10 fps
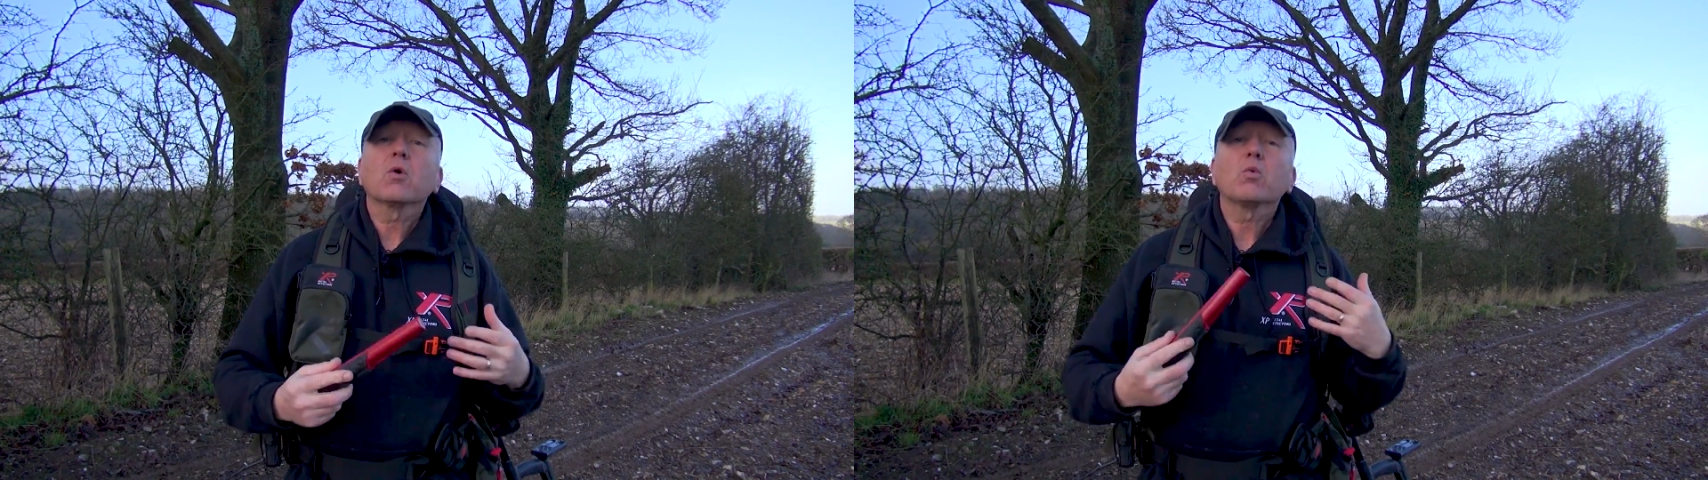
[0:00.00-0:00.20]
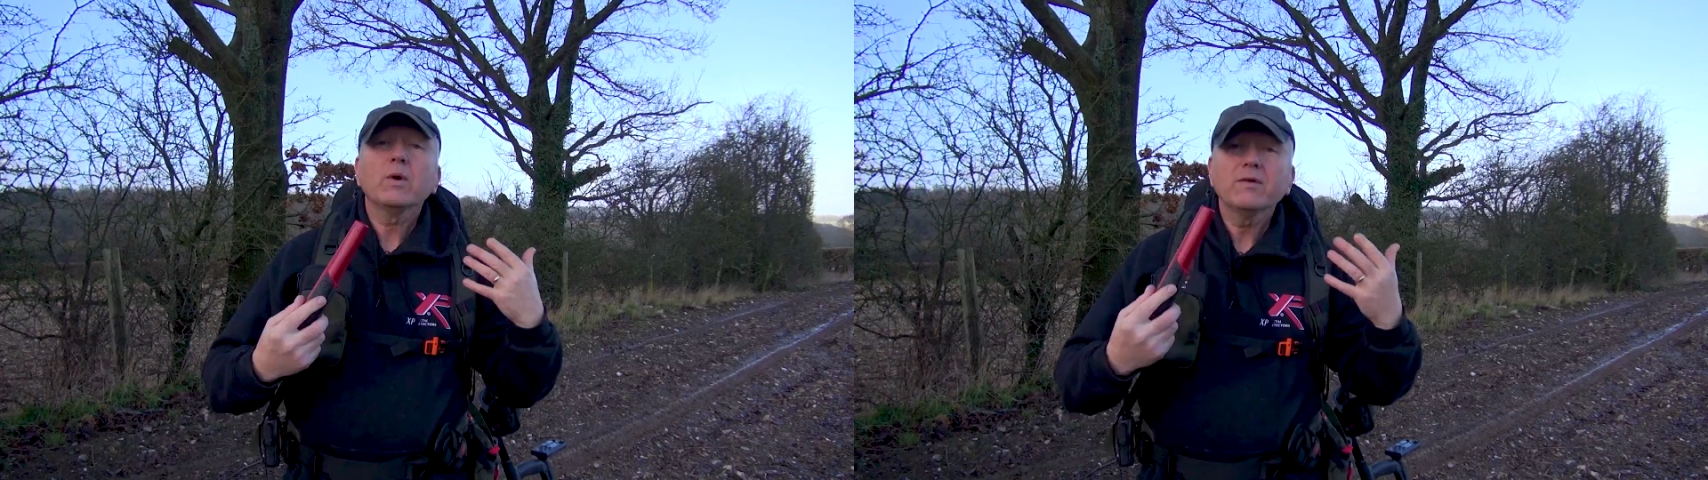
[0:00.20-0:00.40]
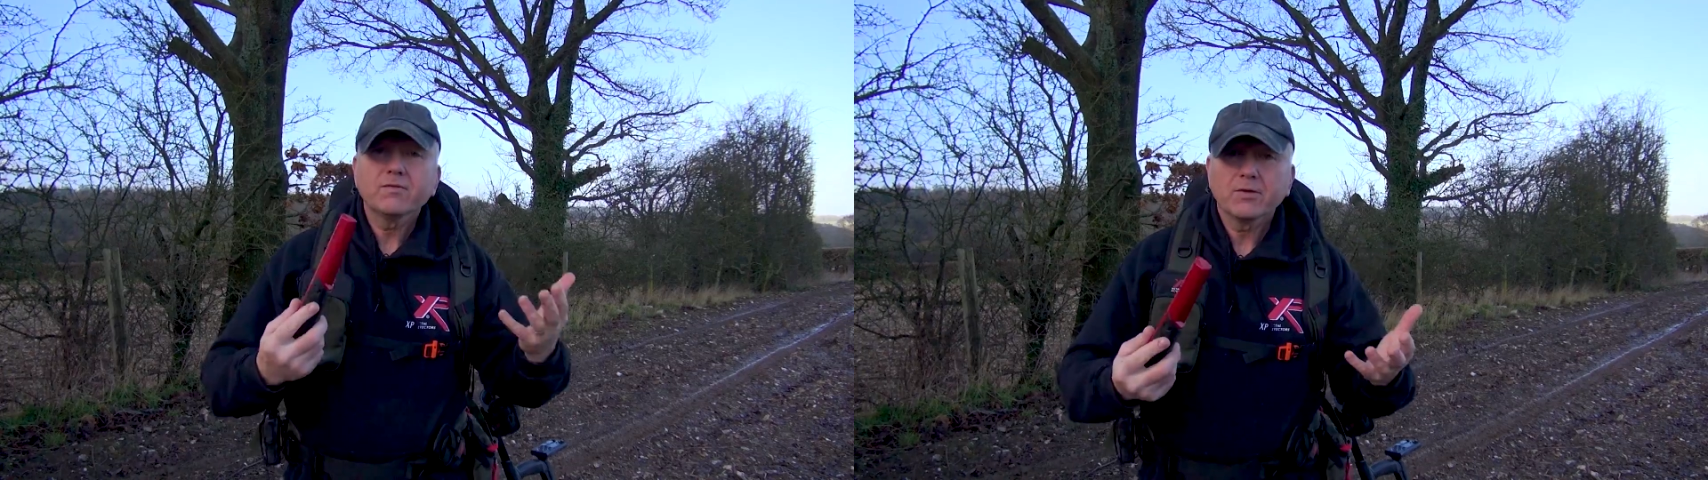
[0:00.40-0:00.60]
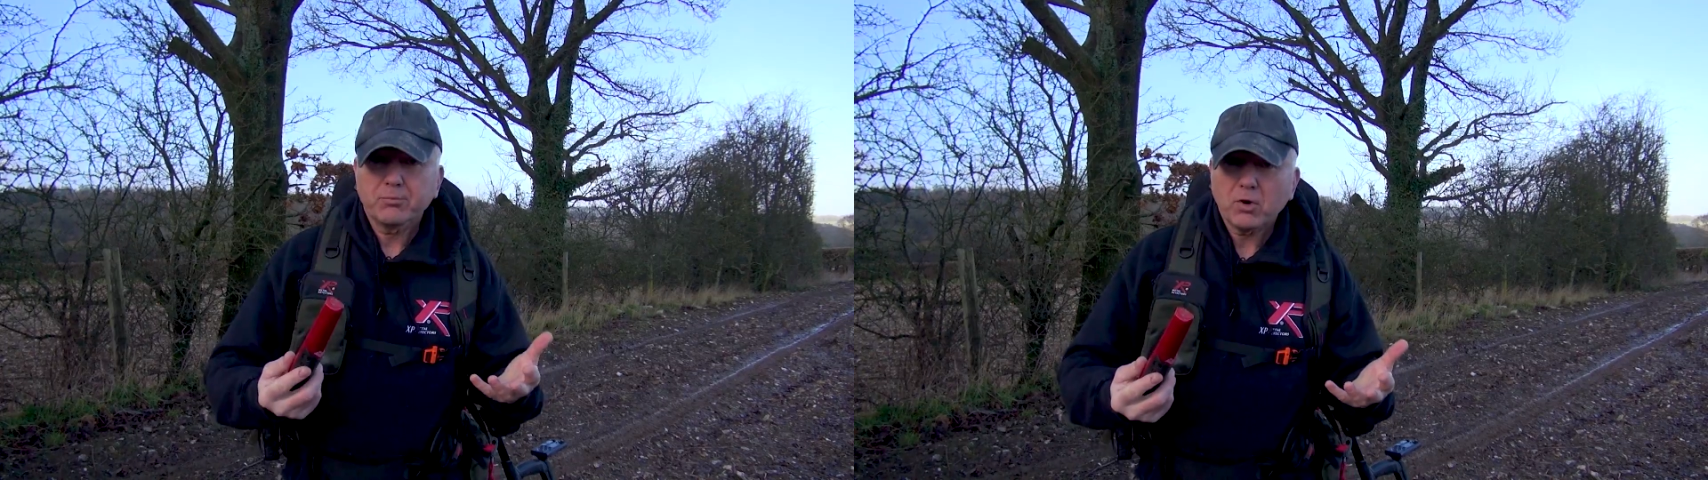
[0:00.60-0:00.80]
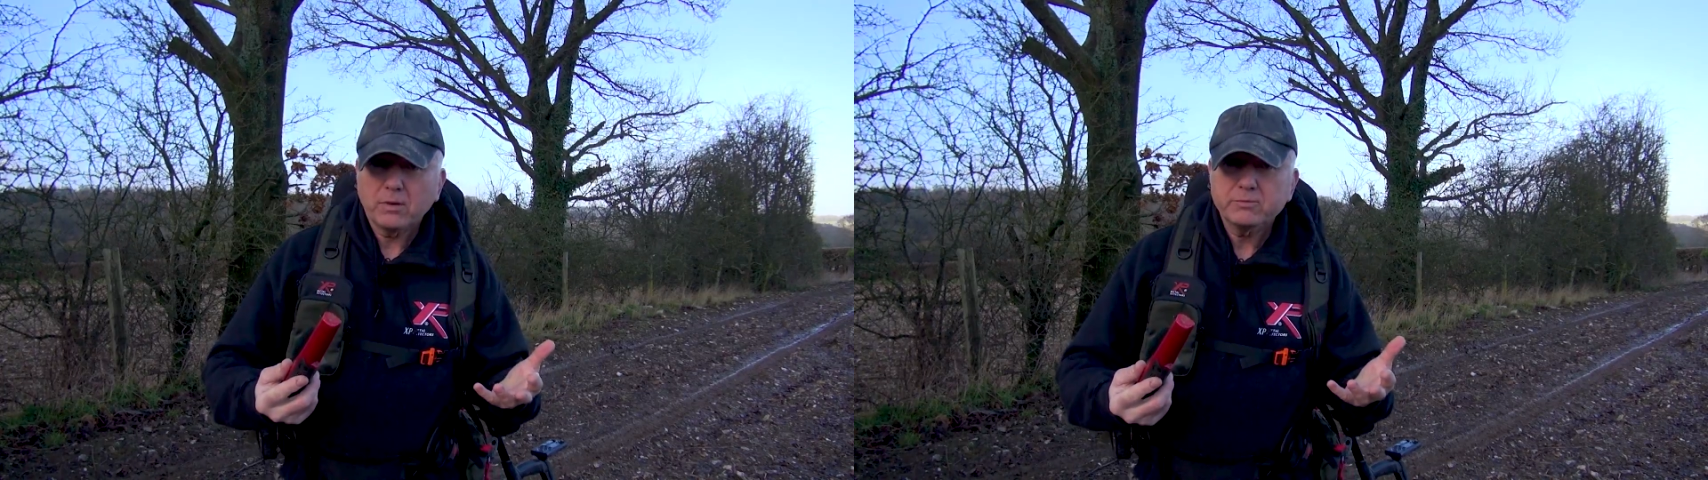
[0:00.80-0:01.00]
with the
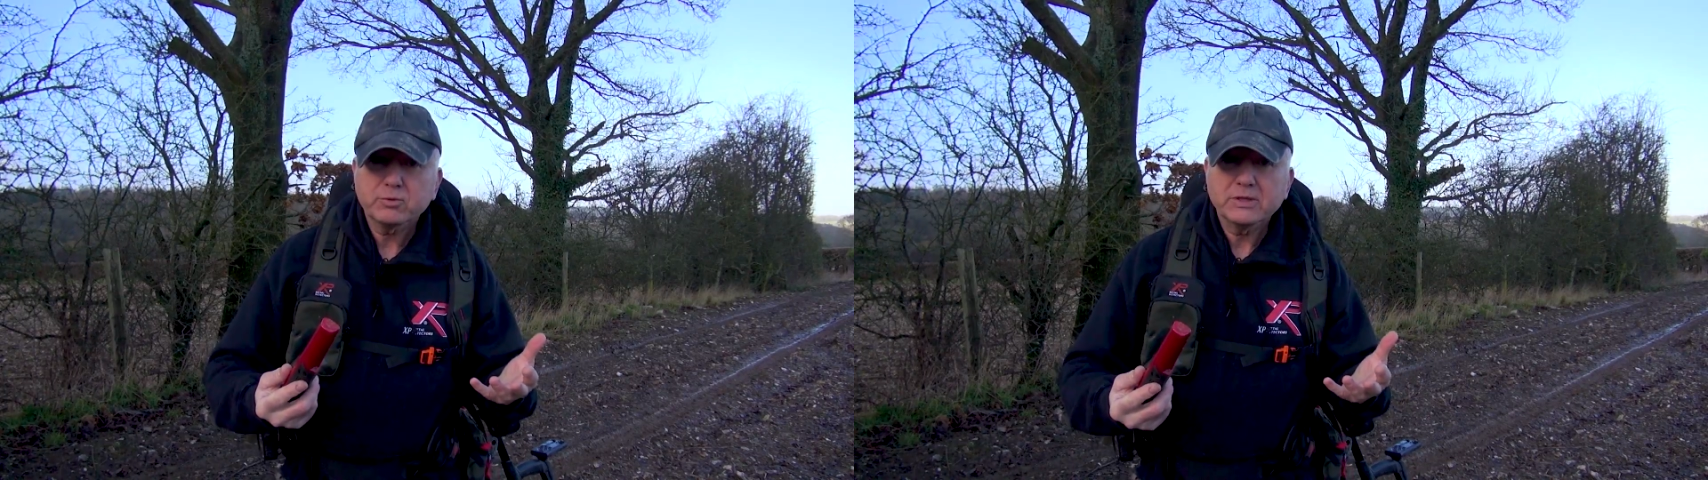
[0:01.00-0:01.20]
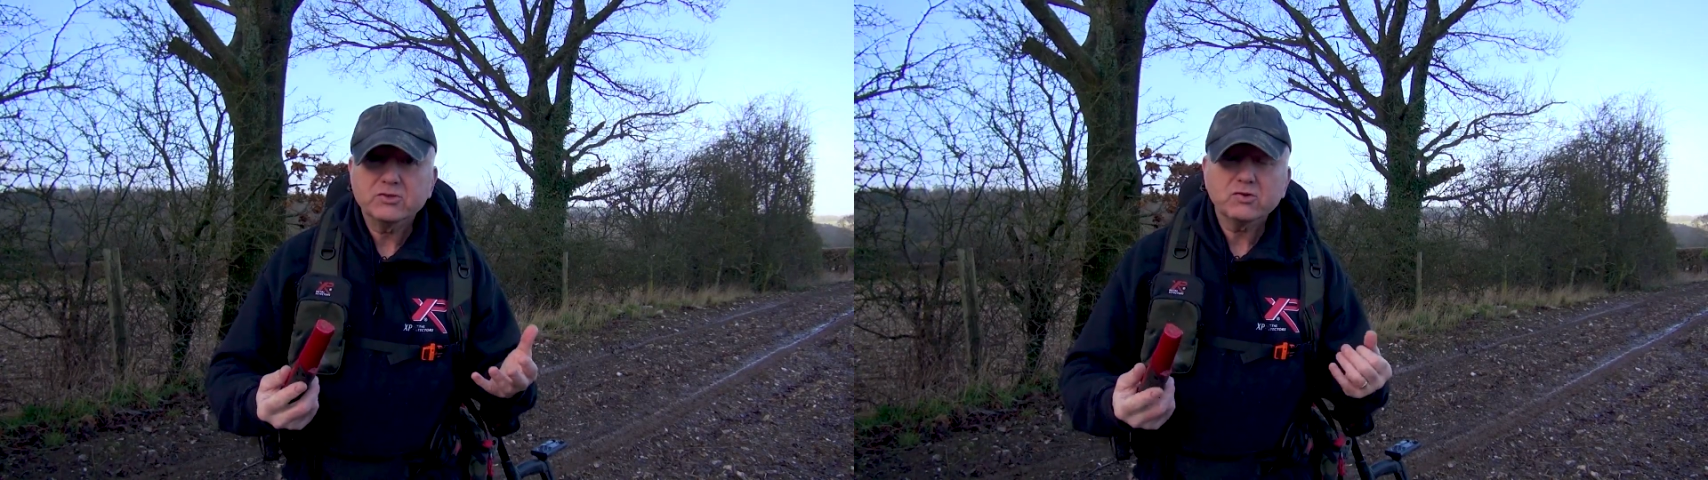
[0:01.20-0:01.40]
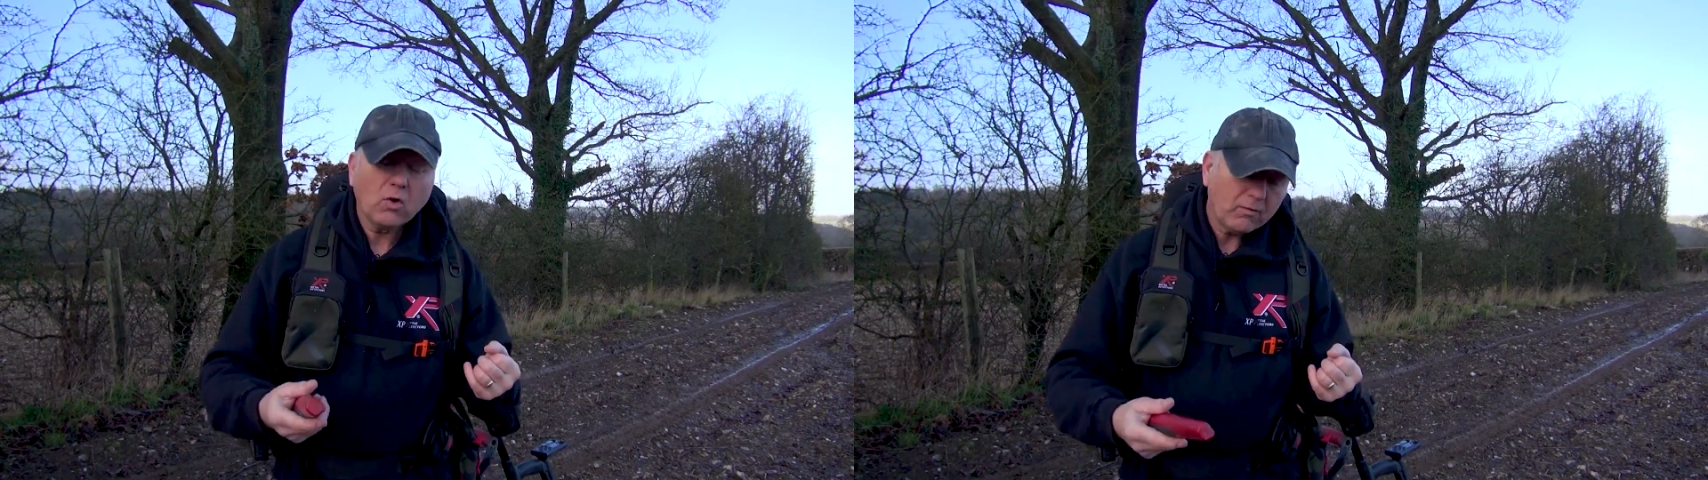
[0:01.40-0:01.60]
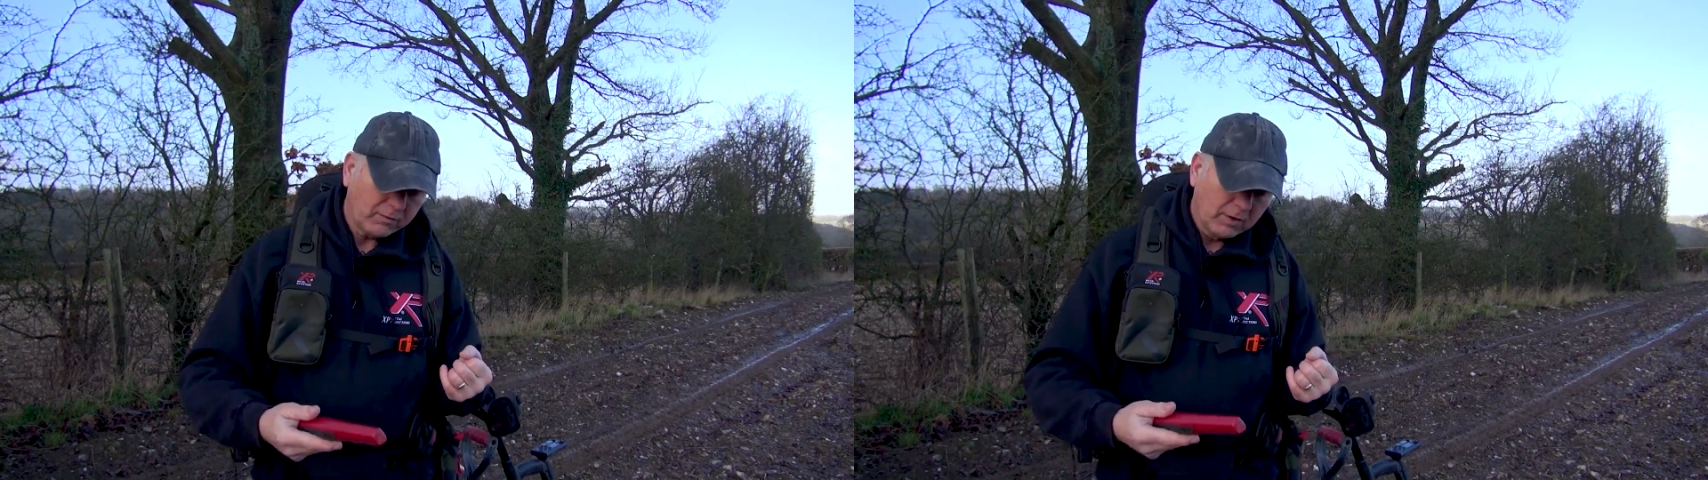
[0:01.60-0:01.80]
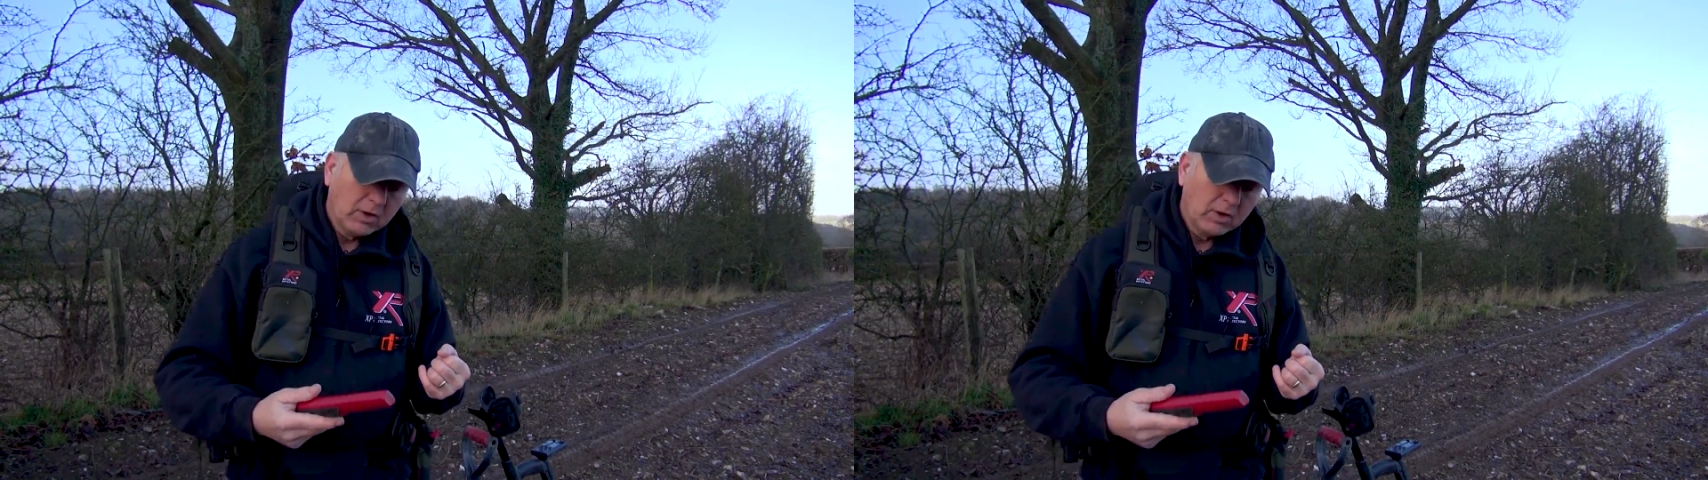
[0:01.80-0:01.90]
probe switched off.